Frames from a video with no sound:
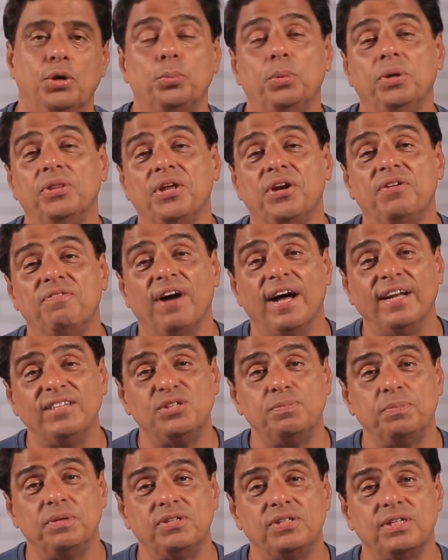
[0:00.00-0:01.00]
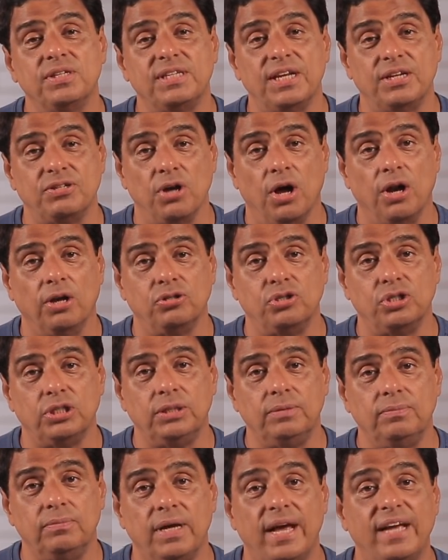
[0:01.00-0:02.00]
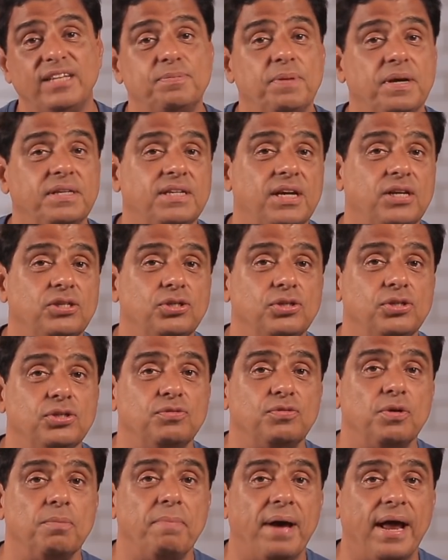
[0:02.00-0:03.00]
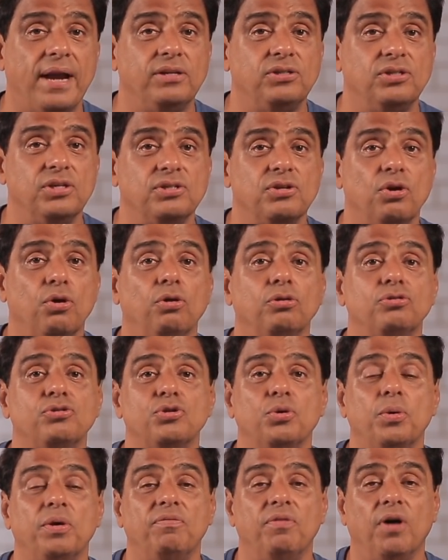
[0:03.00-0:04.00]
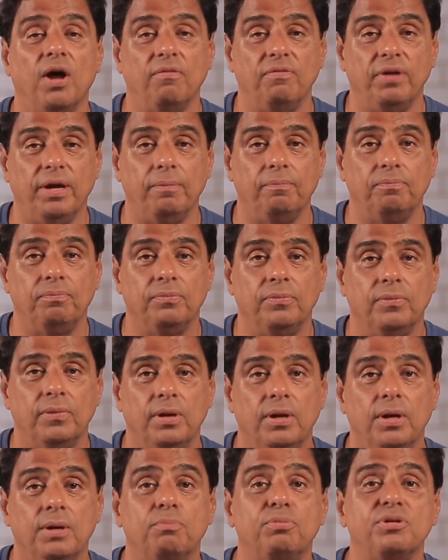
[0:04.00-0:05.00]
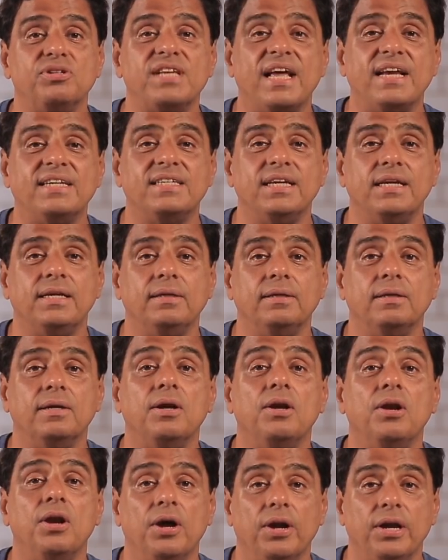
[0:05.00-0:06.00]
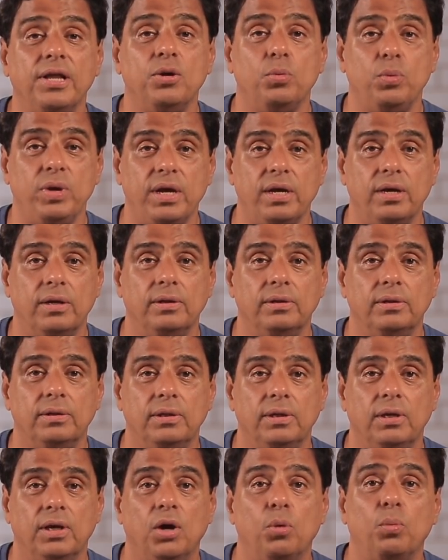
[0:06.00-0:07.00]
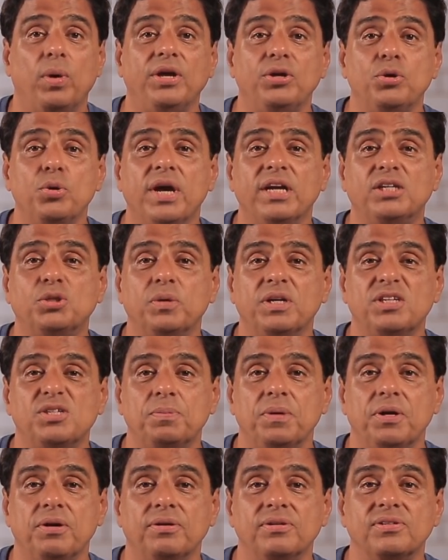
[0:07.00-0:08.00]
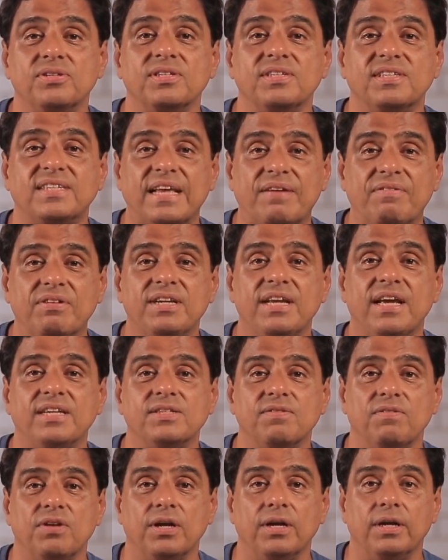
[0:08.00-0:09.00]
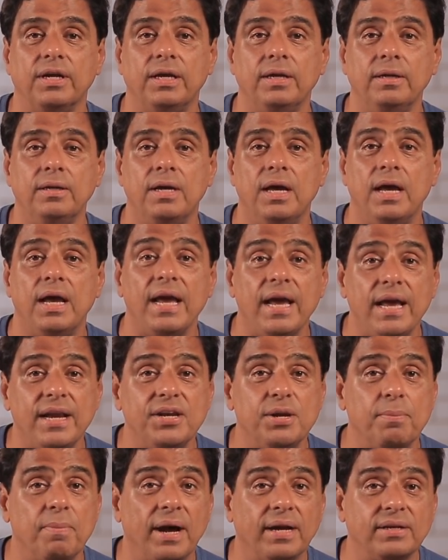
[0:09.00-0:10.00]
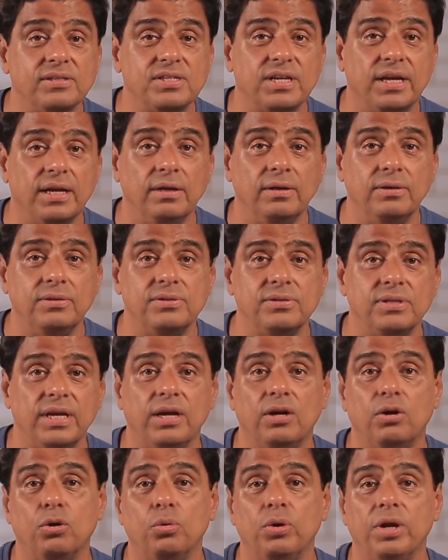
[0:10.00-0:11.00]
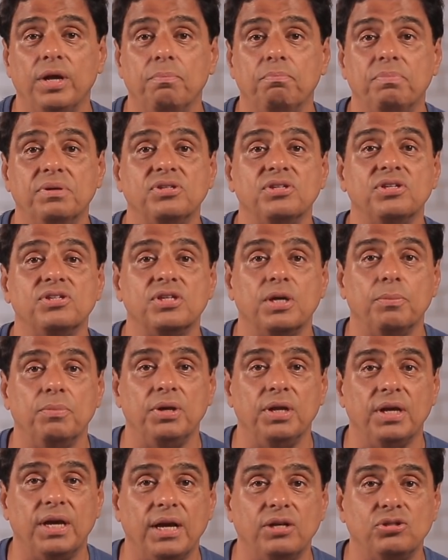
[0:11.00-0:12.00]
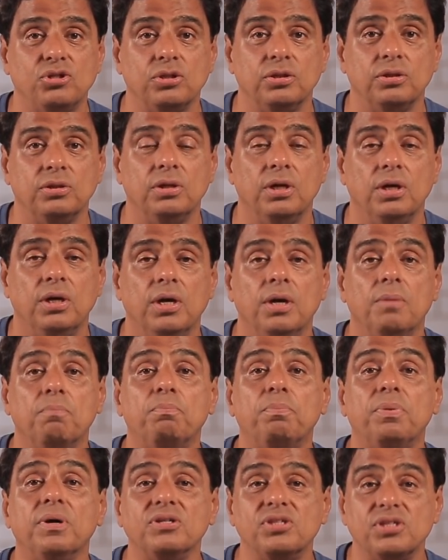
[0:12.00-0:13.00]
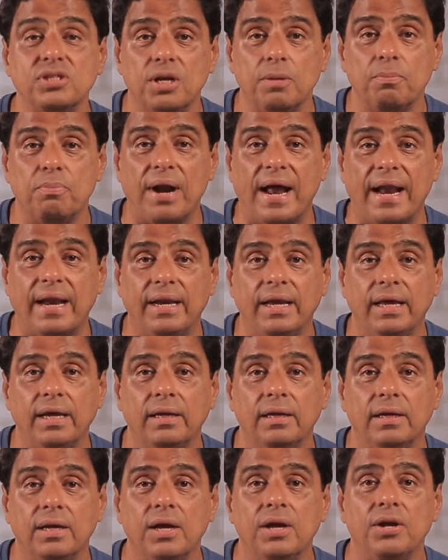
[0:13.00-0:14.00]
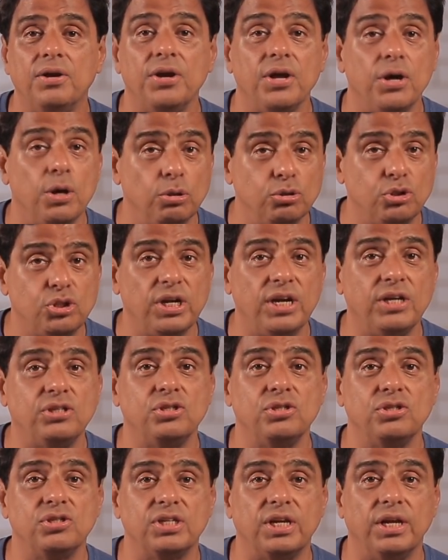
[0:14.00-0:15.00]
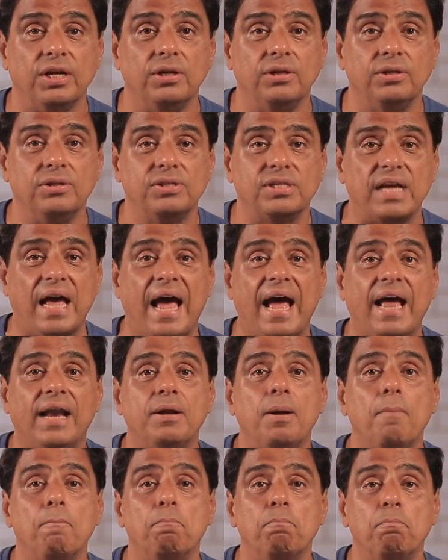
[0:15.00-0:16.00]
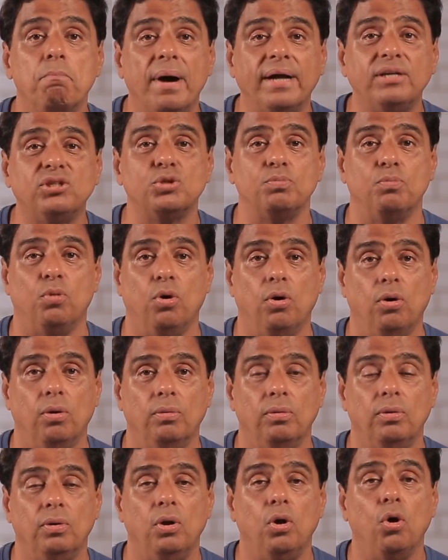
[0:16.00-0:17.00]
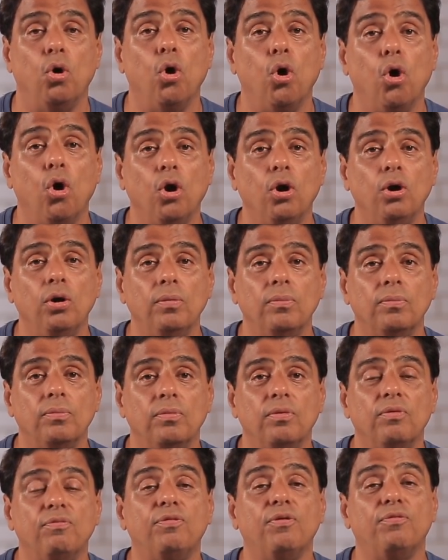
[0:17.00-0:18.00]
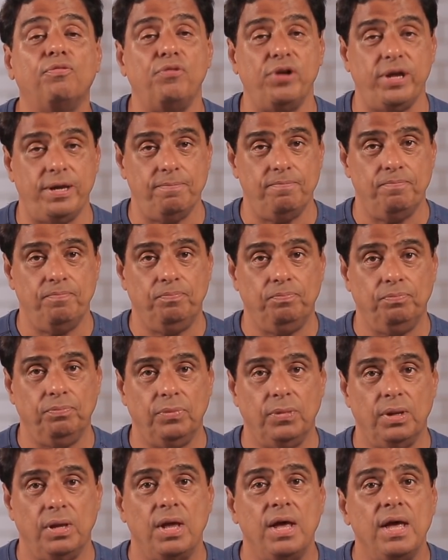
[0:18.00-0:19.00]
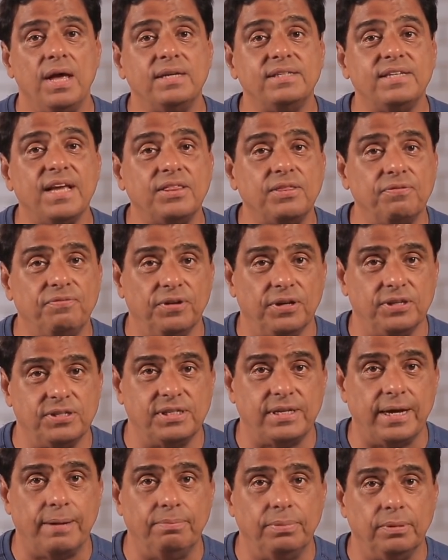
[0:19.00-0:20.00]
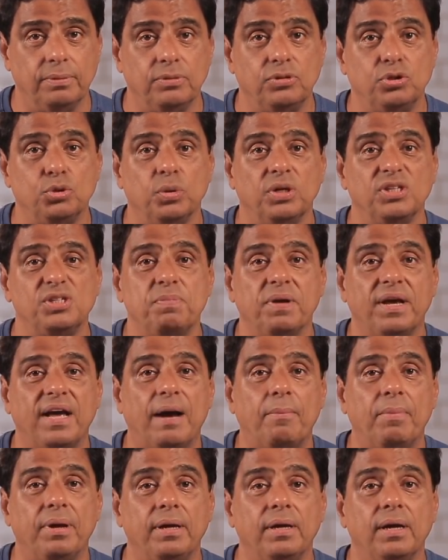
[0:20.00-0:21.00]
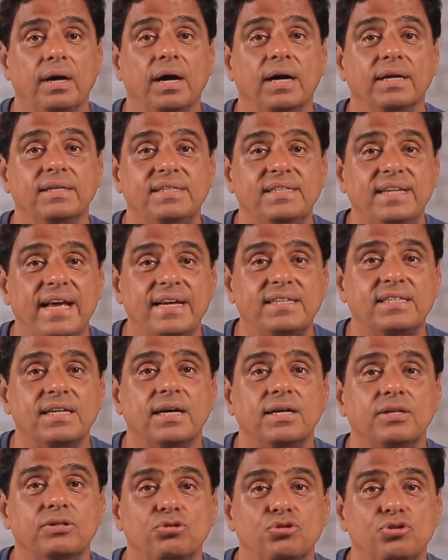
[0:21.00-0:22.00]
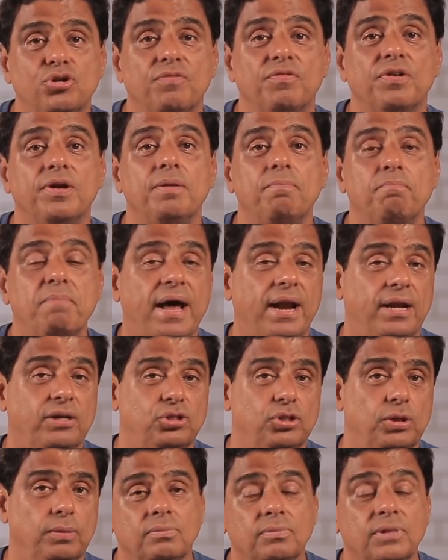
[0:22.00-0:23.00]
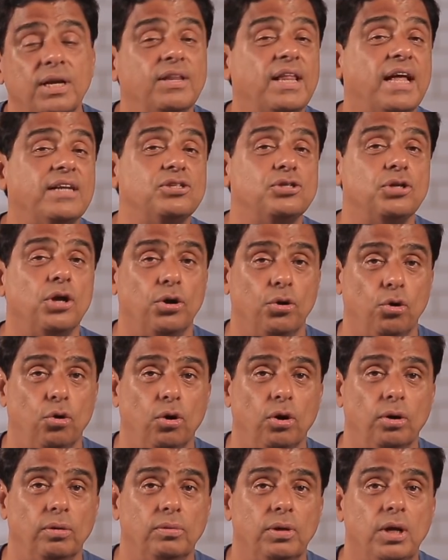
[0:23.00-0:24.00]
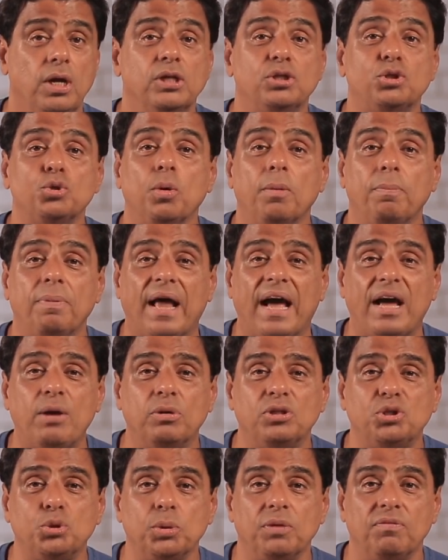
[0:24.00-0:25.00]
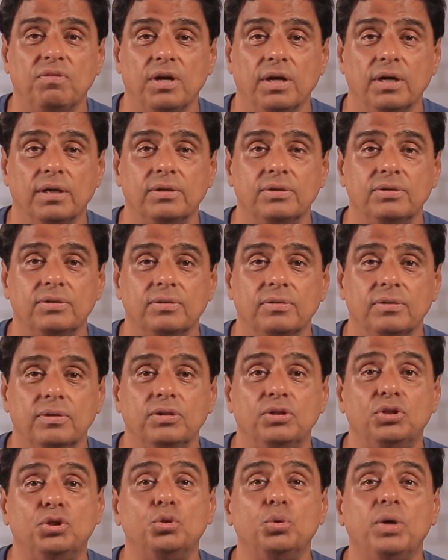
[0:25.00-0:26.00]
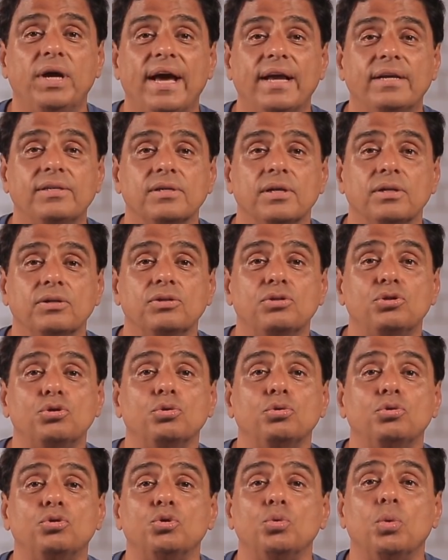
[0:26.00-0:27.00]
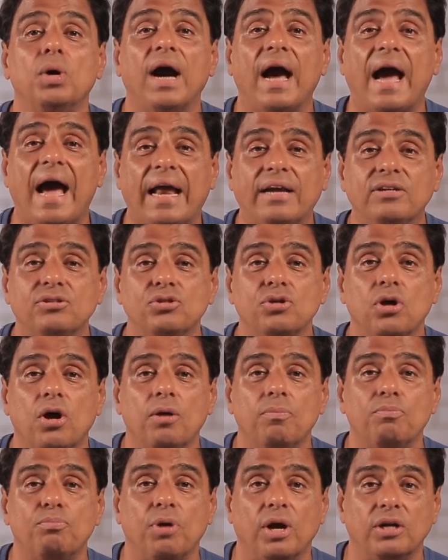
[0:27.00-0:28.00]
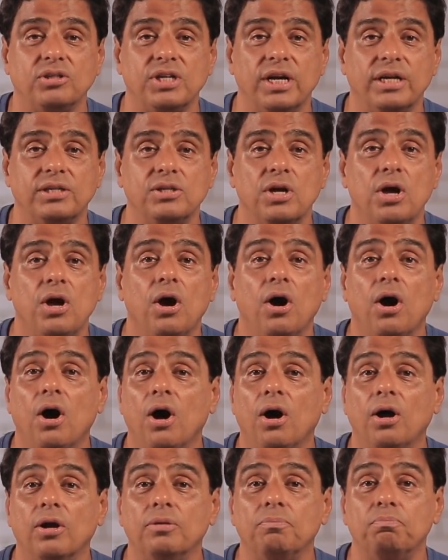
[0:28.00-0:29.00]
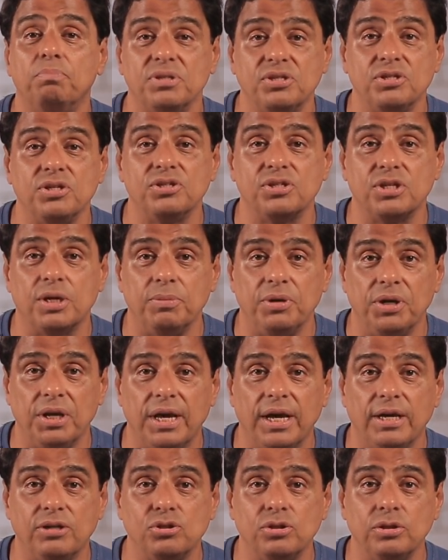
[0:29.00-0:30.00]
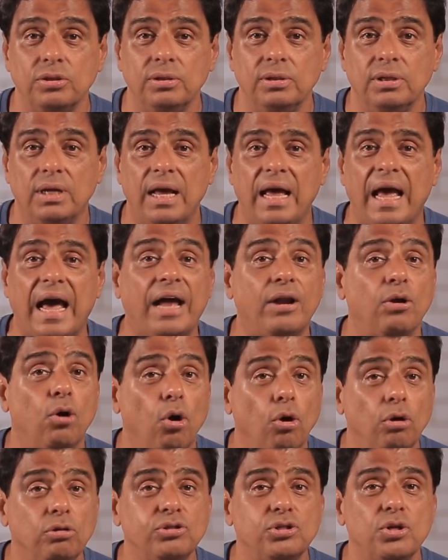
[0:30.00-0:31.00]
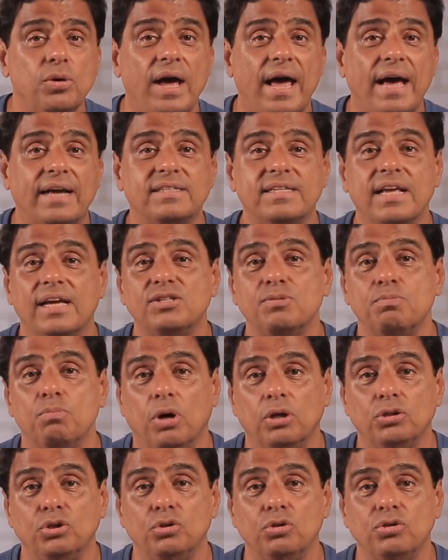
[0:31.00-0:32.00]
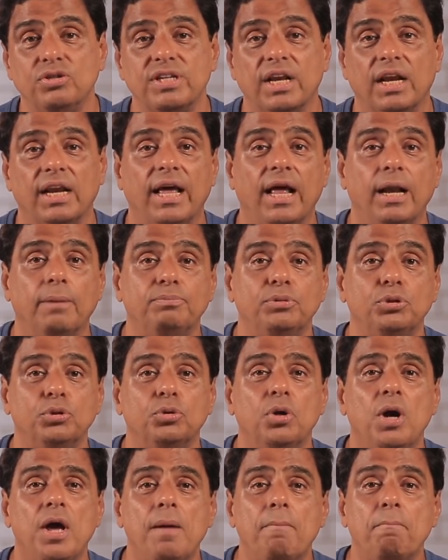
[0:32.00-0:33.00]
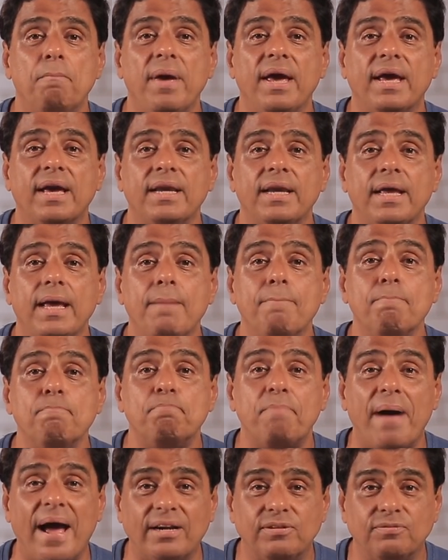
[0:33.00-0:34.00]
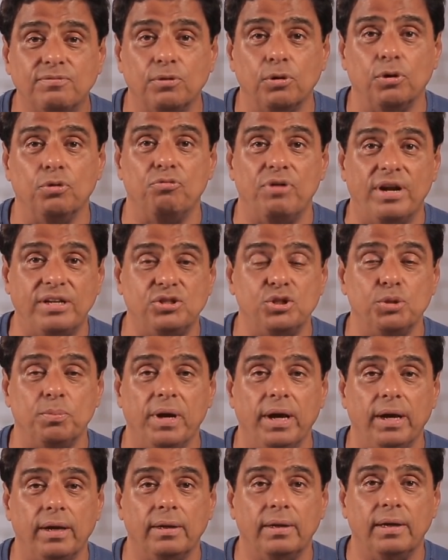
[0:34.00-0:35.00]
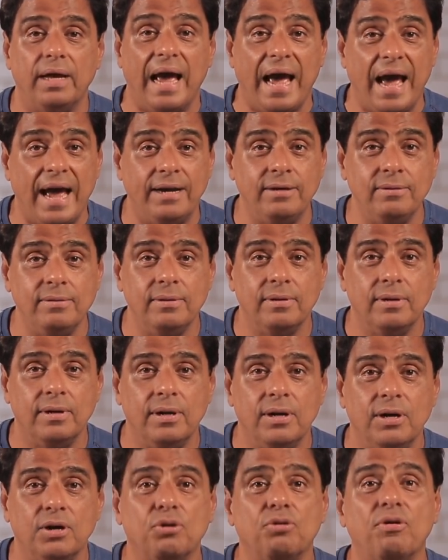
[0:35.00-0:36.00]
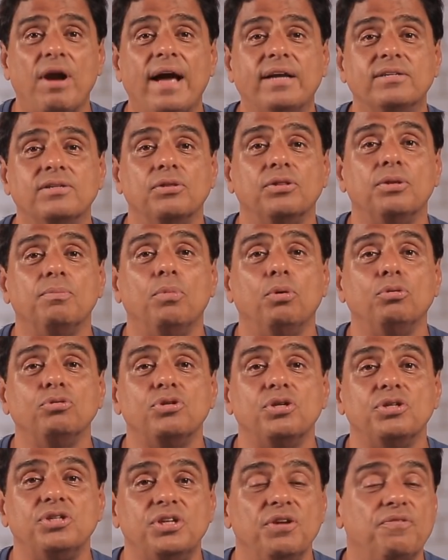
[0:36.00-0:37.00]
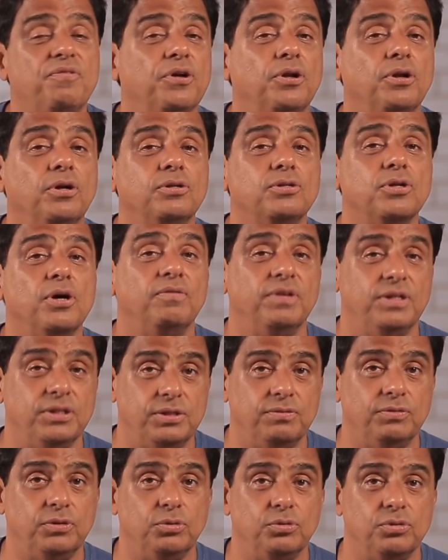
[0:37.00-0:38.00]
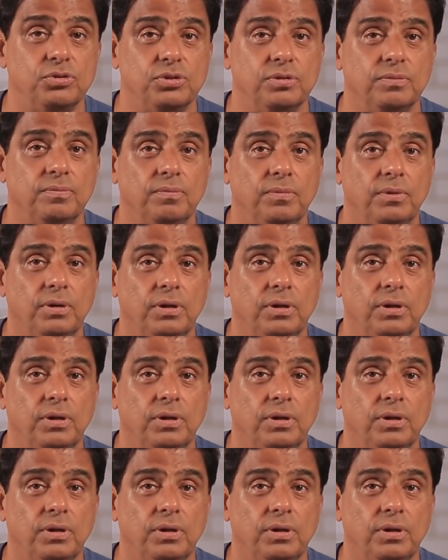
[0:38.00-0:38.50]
With advancements in technology, expectations from managers are also evolving. Presenting Learning Week, where you get to experience 7 days of learning in-demand skills, including business communication, personal branding, negotiation skills, and much more, all for free. Take the first step towards becoming a data-driven manager. Now, that's not all. To apply what you have learned, you get to do a hands-on project on business communication and also access modules that will help you make an impactful resume and crack the most difficult of interviews.